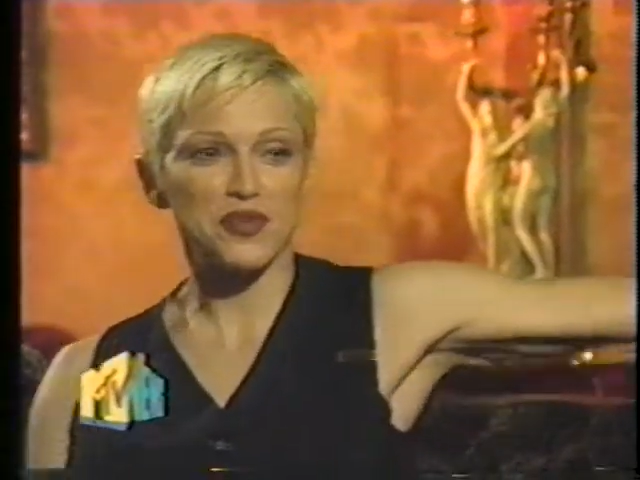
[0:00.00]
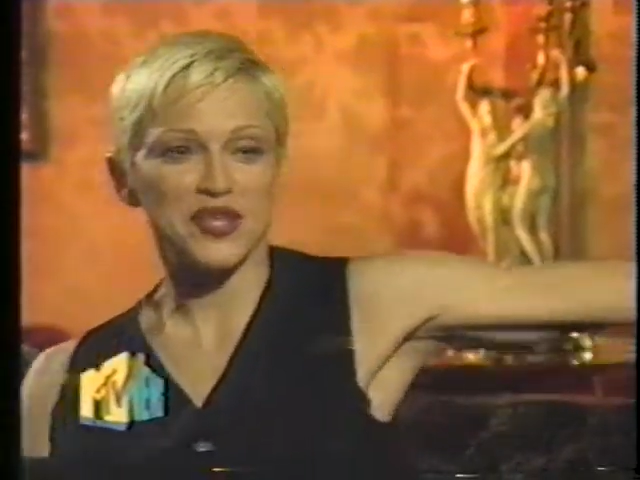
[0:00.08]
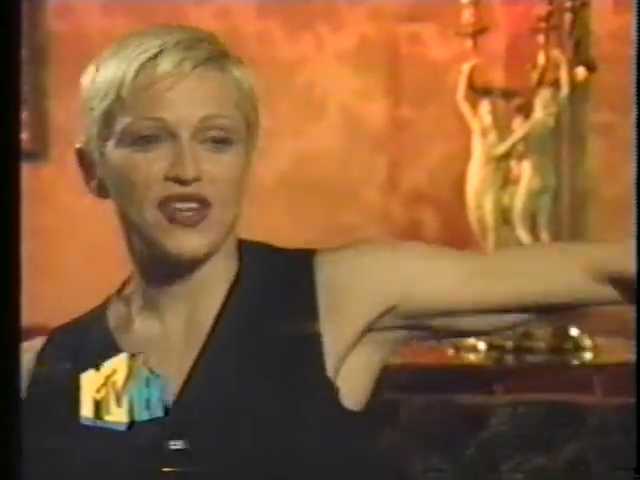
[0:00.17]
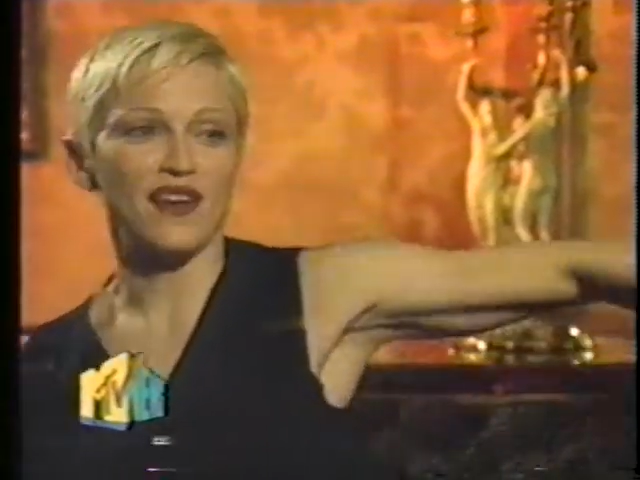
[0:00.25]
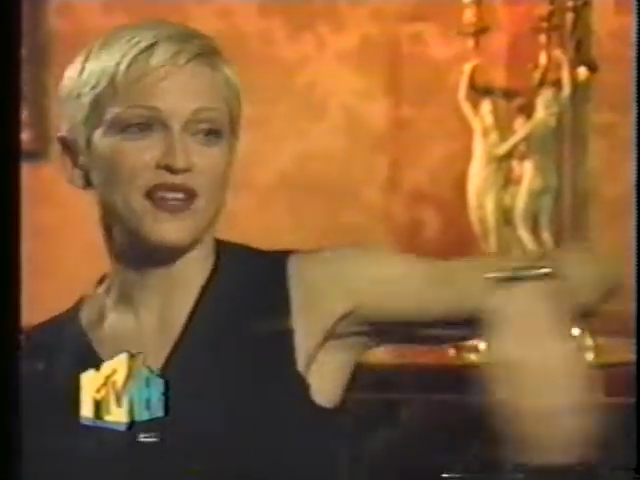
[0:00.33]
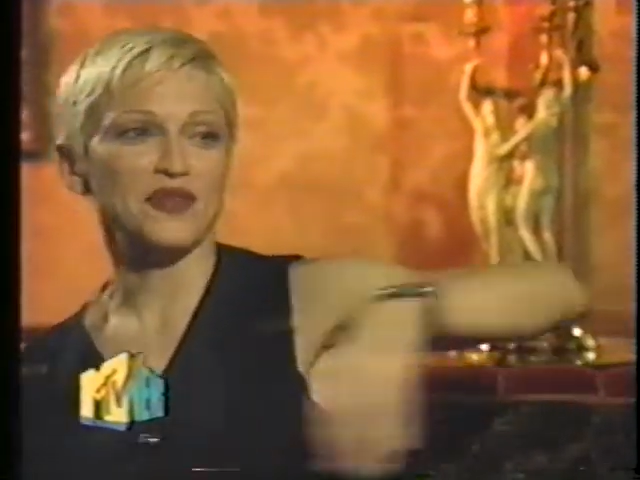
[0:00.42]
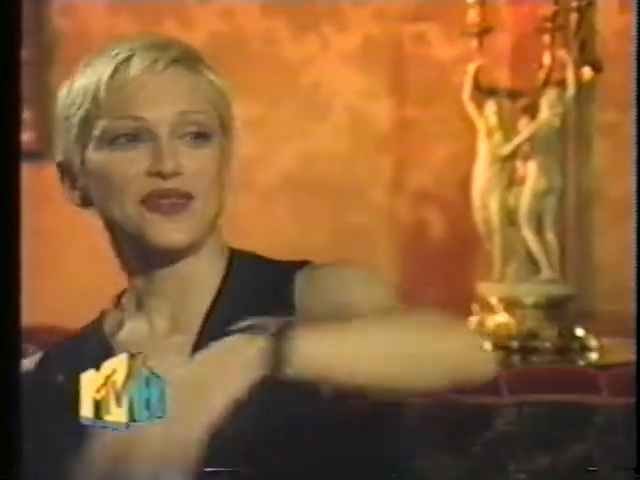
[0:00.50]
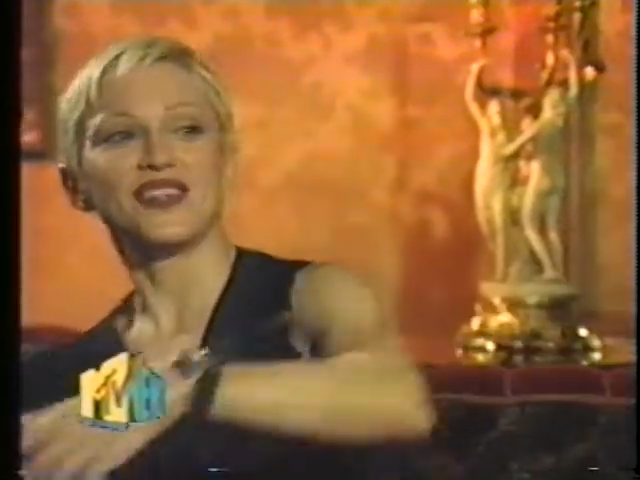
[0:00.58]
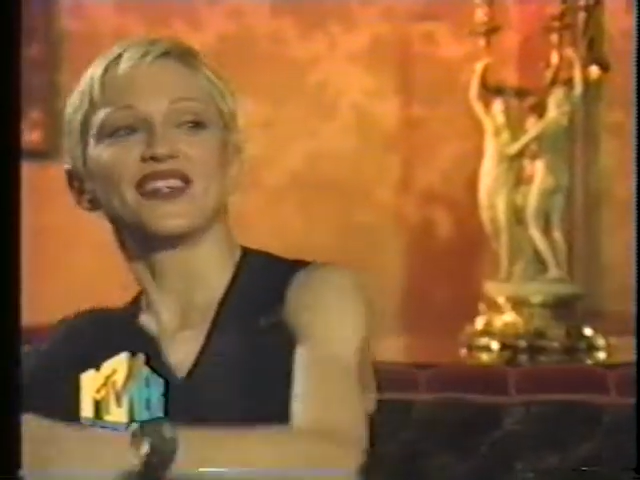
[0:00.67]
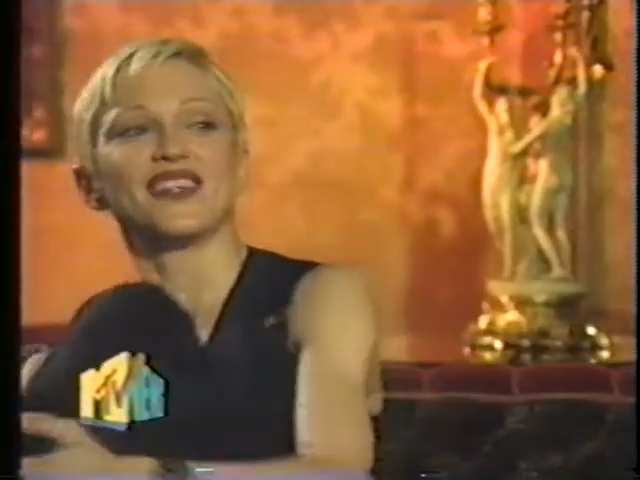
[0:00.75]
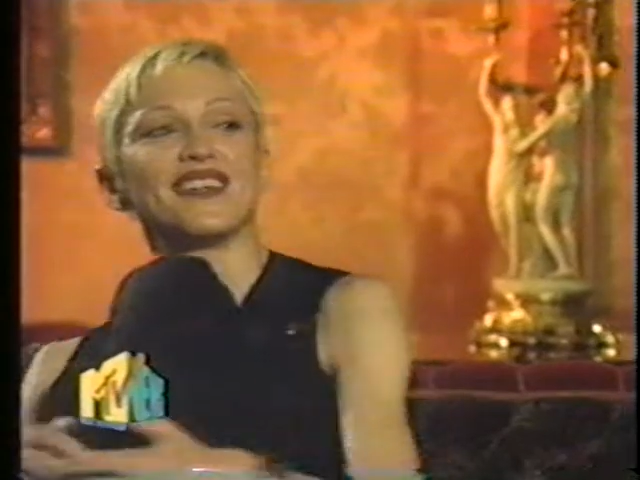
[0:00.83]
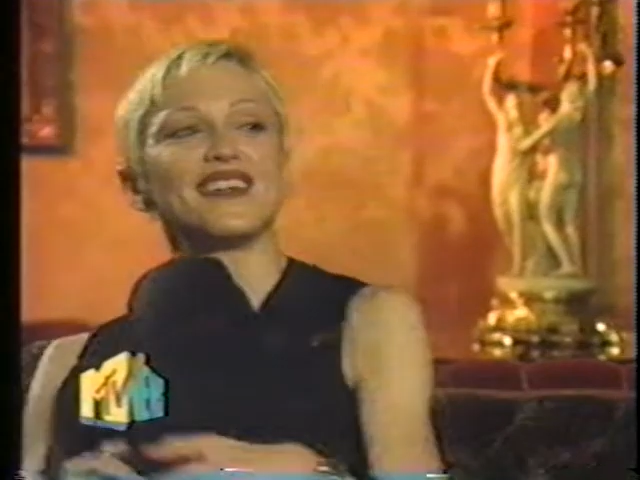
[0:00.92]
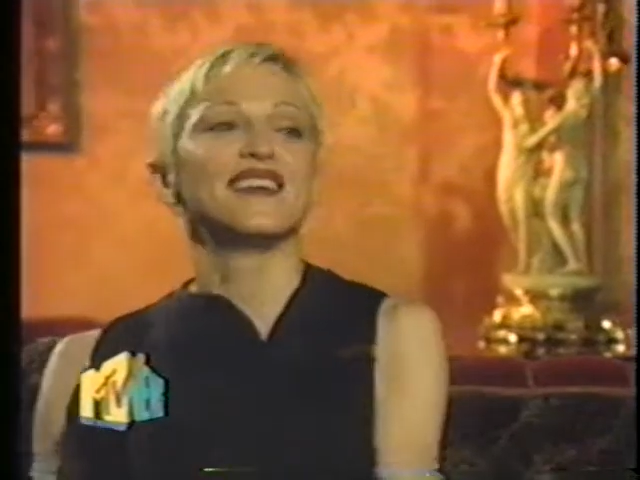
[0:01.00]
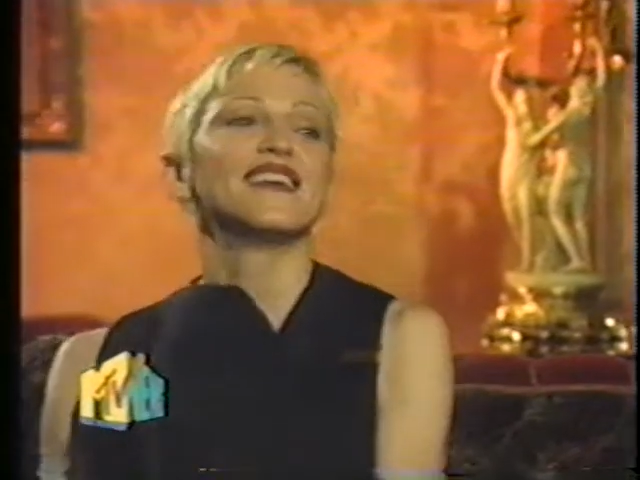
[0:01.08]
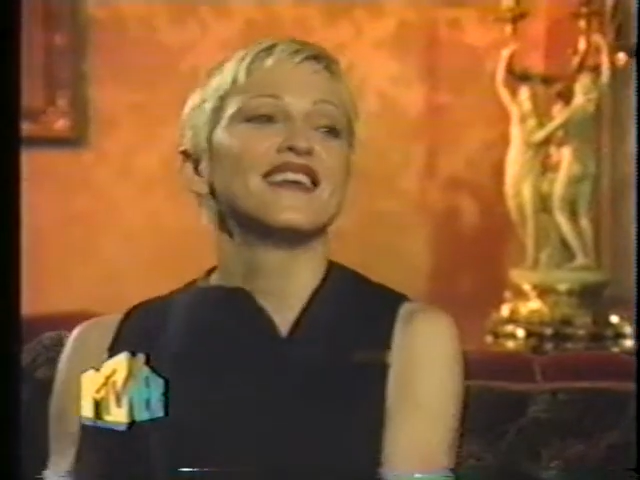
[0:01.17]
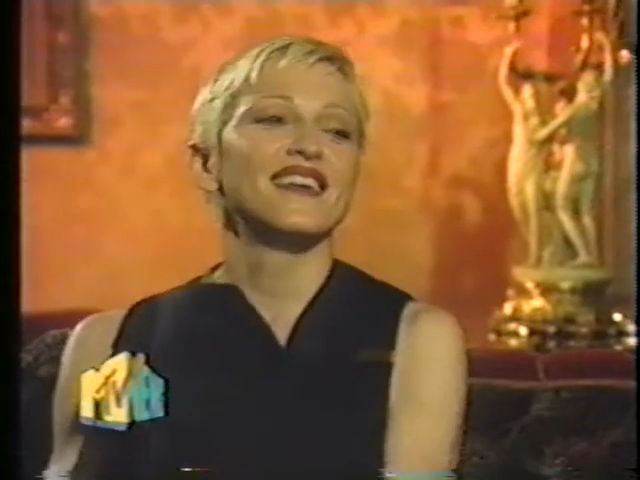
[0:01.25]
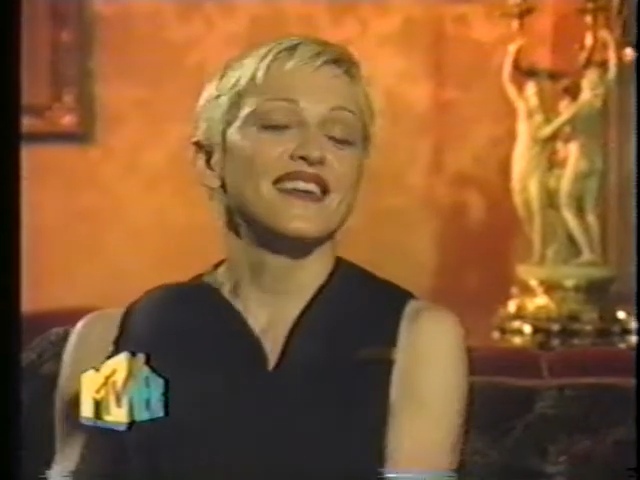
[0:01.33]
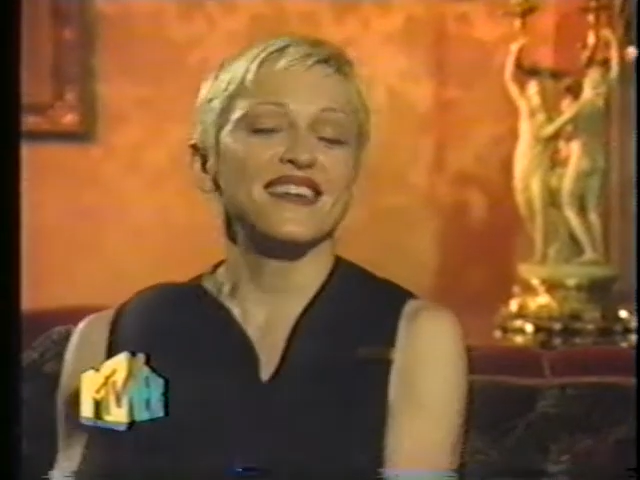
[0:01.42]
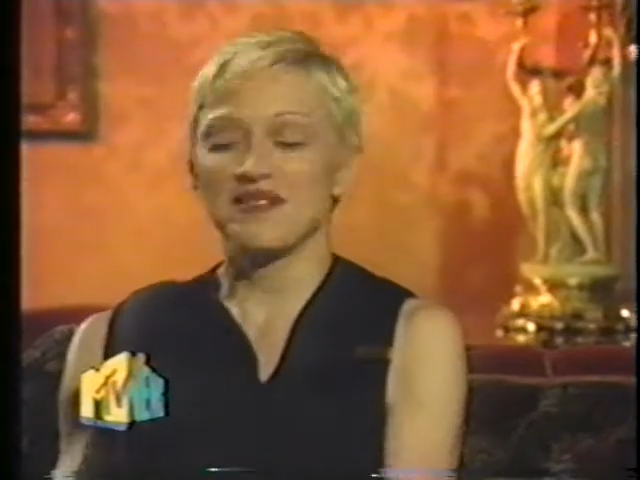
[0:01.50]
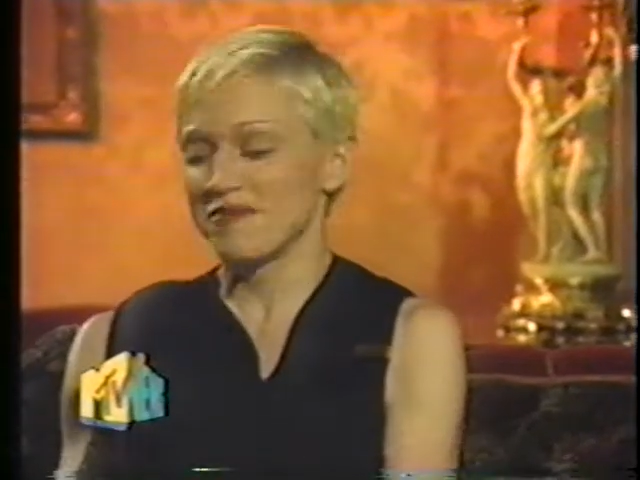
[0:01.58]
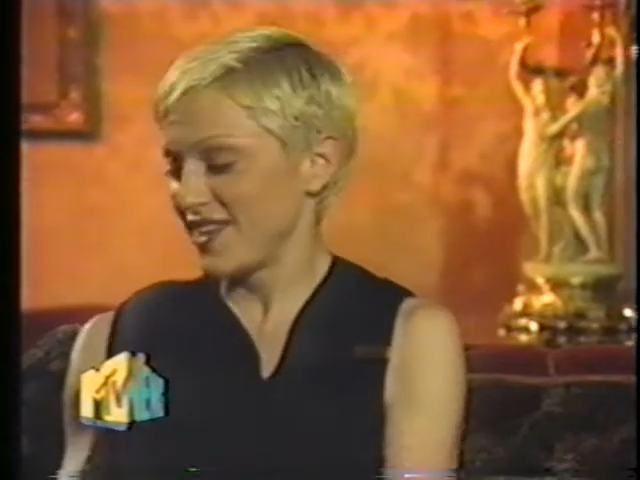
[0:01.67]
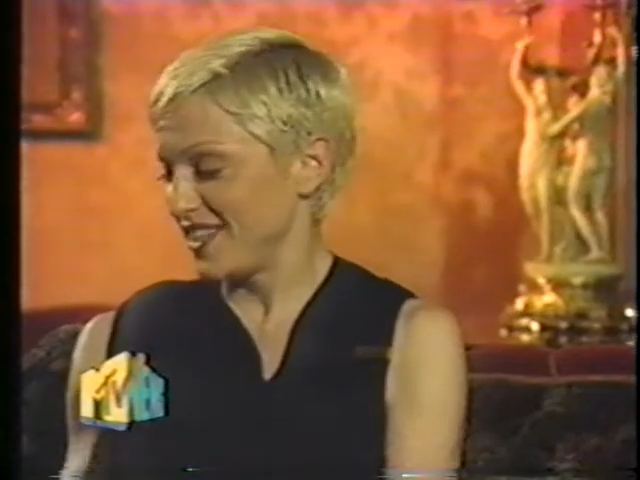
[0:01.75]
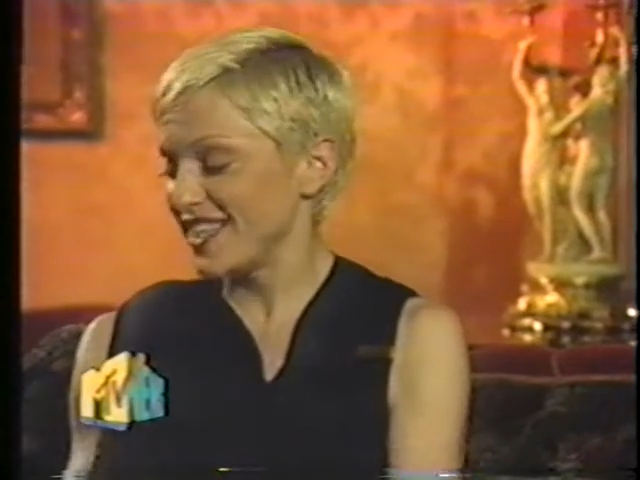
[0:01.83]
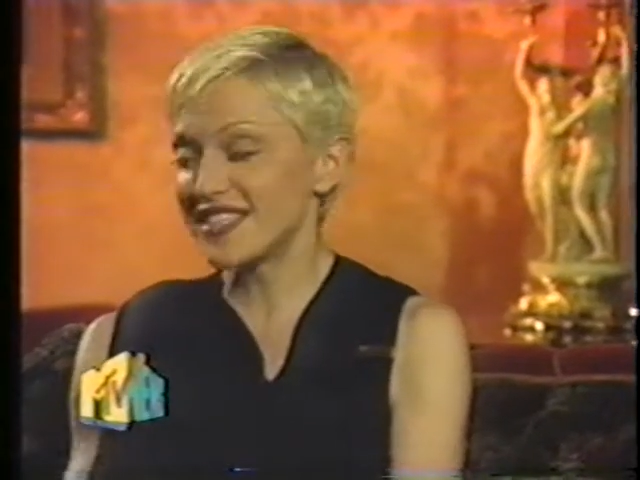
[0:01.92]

in Hollywood. Come on,